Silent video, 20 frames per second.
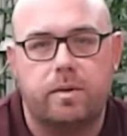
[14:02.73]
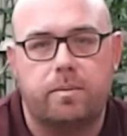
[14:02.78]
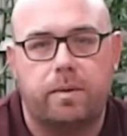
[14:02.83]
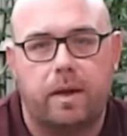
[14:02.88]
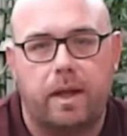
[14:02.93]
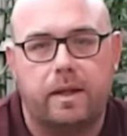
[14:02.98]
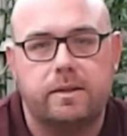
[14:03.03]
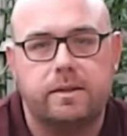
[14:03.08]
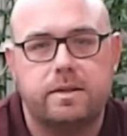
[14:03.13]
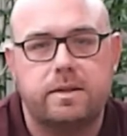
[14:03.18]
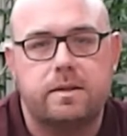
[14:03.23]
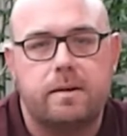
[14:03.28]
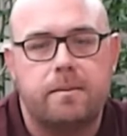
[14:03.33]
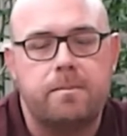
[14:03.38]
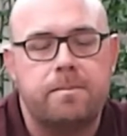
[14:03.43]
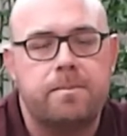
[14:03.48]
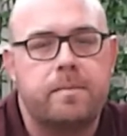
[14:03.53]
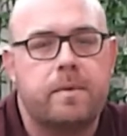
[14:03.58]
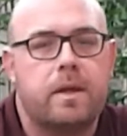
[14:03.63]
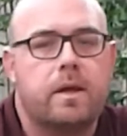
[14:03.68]
plants,
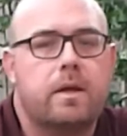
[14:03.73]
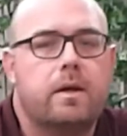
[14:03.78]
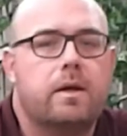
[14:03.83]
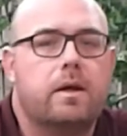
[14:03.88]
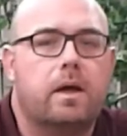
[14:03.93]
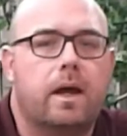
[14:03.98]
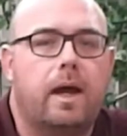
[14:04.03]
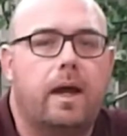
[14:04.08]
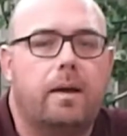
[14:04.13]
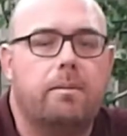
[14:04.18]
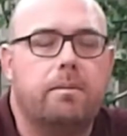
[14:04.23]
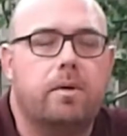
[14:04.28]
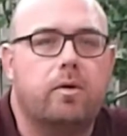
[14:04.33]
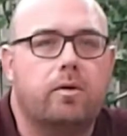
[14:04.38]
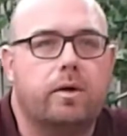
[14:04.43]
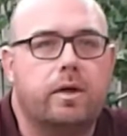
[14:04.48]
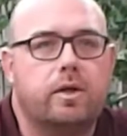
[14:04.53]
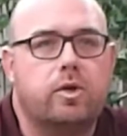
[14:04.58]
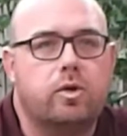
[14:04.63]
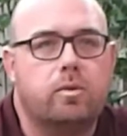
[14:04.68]

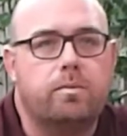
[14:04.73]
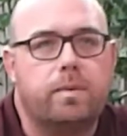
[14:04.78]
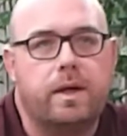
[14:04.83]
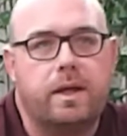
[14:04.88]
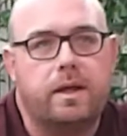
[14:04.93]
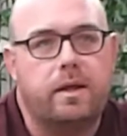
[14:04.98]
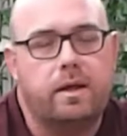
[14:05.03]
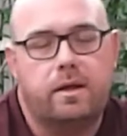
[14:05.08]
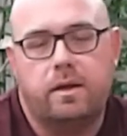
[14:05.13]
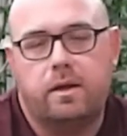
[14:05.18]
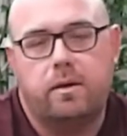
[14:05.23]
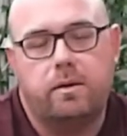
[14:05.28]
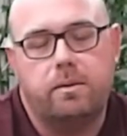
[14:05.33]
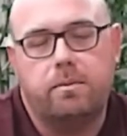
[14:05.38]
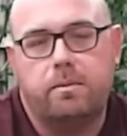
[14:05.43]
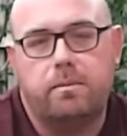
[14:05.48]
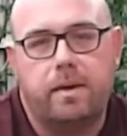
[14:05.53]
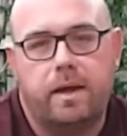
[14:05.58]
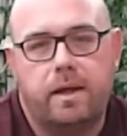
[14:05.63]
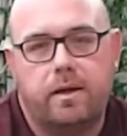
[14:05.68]
or it could be,
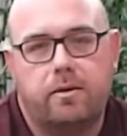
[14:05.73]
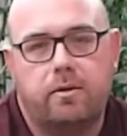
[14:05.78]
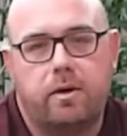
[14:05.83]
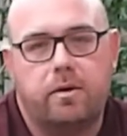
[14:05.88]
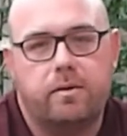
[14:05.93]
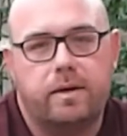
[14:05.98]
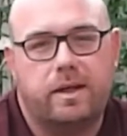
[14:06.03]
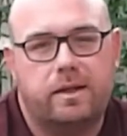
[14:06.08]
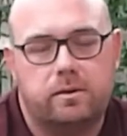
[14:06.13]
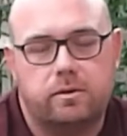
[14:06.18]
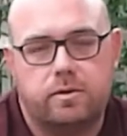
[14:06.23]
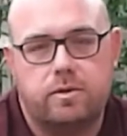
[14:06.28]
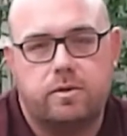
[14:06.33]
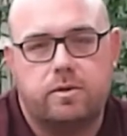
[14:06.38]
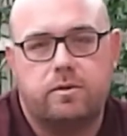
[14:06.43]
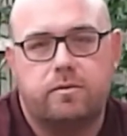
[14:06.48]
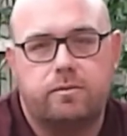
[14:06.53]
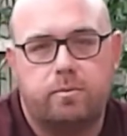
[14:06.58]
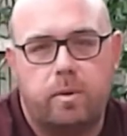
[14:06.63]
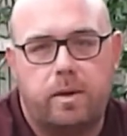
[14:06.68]
make your own little
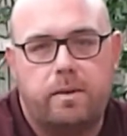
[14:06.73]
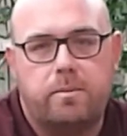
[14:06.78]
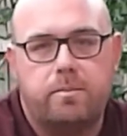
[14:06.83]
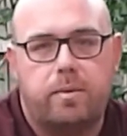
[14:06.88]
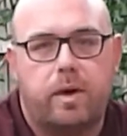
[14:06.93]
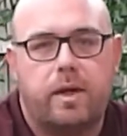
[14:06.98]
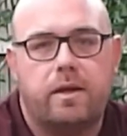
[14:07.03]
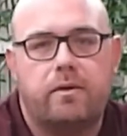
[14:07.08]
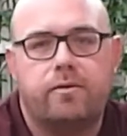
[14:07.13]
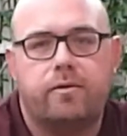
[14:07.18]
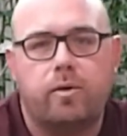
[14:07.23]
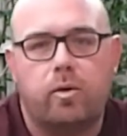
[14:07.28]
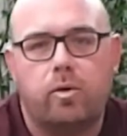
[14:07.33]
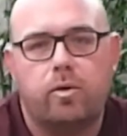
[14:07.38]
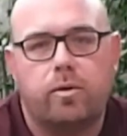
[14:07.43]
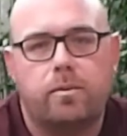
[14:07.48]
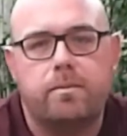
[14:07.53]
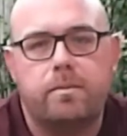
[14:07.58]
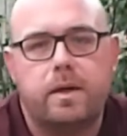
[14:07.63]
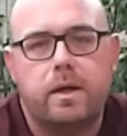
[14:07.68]
sort of windbreak for
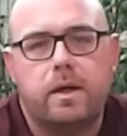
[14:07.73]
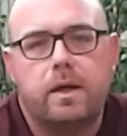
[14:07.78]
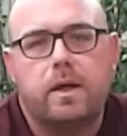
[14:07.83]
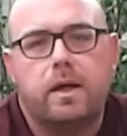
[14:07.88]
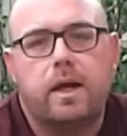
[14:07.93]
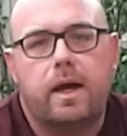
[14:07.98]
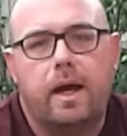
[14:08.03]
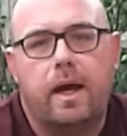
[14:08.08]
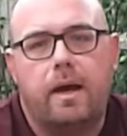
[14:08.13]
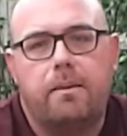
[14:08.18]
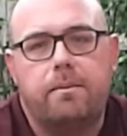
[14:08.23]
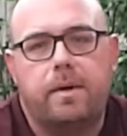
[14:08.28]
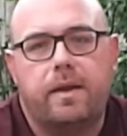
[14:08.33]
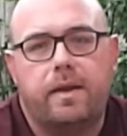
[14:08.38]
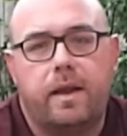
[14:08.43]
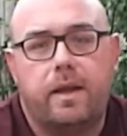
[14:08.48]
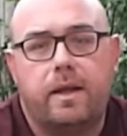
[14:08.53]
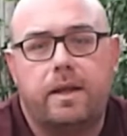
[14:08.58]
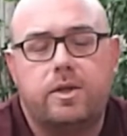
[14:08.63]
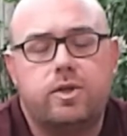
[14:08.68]
them,
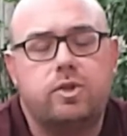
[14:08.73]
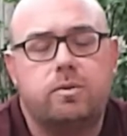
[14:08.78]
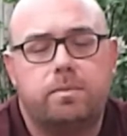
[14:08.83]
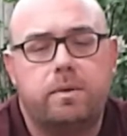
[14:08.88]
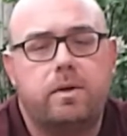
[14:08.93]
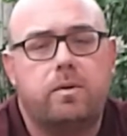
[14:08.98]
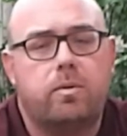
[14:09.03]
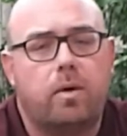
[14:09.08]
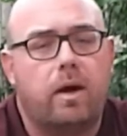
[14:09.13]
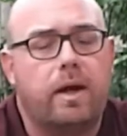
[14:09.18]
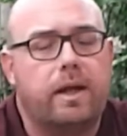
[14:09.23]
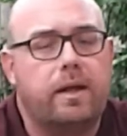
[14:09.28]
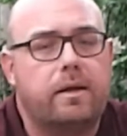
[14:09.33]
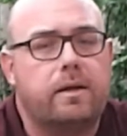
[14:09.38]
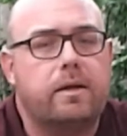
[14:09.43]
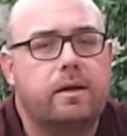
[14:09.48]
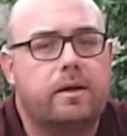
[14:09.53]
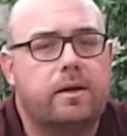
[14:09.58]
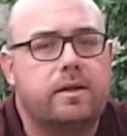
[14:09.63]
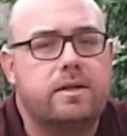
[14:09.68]
and then they should be quite
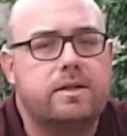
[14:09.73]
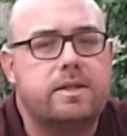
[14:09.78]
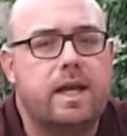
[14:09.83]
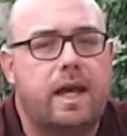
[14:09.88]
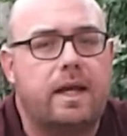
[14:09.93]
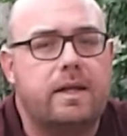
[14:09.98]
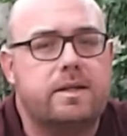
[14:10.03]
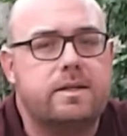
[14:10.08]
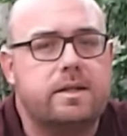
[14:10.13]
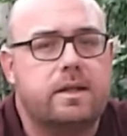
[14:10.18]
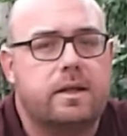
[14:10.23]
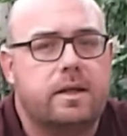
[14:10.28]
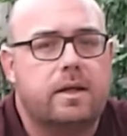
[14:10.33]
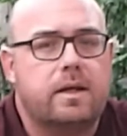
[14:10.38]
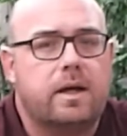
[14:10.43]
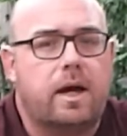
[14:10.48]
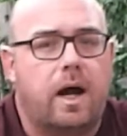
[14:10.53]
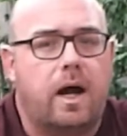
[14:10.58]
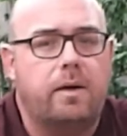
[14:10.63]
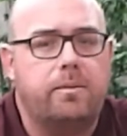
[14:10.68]
content.
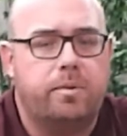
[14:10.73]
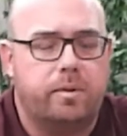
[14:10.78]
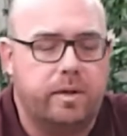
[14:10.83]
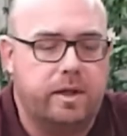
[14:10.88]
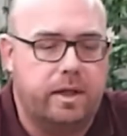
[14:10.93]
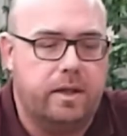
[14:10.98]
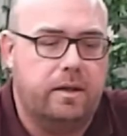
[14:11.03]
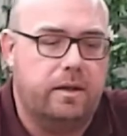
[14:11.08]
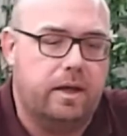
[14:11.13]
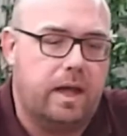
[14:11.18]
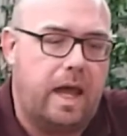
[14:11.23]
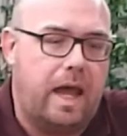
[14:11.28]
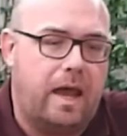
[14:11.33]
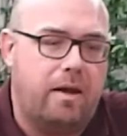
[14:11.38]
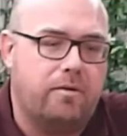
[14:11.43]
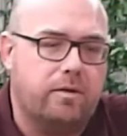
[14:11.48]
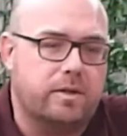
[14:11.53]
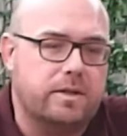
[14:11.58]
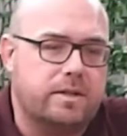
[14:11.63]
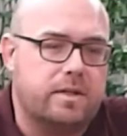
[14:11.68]
I'd probably
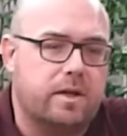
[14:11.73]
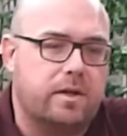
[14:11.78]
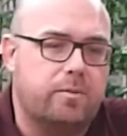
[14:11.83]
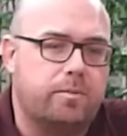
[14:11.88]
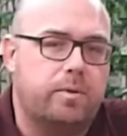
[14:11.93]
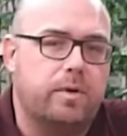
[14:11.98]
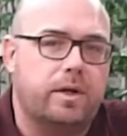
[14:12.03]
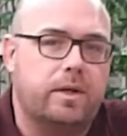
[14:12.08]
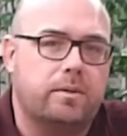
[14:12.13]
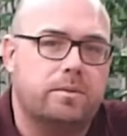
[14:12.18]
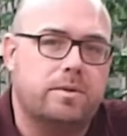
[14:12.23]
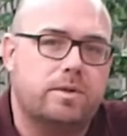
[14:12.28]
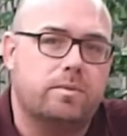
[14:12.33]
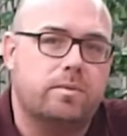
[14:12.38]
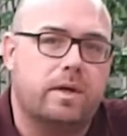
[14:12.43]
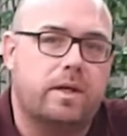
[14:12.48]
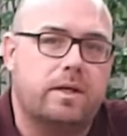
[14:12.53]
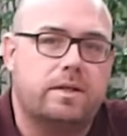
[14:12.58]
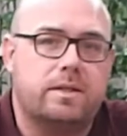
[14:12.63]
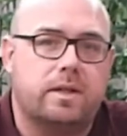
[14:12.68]
err on the side of putting them
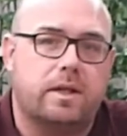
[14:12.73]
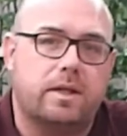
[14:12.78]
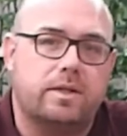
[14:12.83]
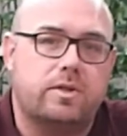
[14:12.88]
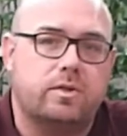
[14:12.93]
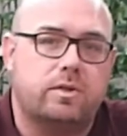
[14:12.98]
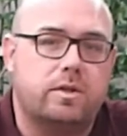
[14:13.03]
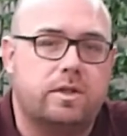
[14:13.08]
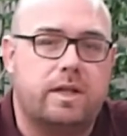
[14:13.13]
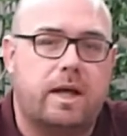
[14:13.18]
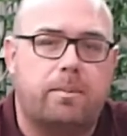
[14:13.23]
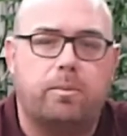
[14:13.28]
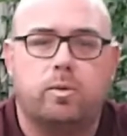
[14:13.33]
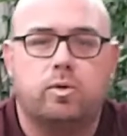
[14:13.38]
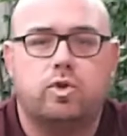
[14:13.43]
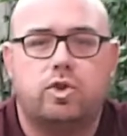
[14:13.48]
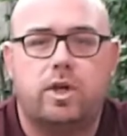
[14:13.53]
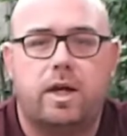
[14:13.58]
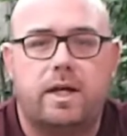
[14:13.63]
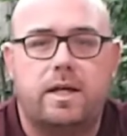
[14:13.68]
somewhere slightly sort of
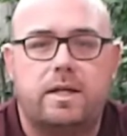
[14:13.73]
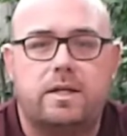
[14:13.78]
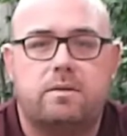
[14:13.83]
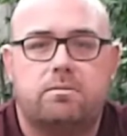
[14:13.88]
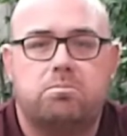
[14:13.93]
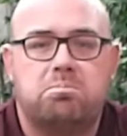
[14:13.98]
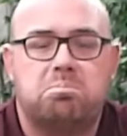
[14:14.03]
dappled shade,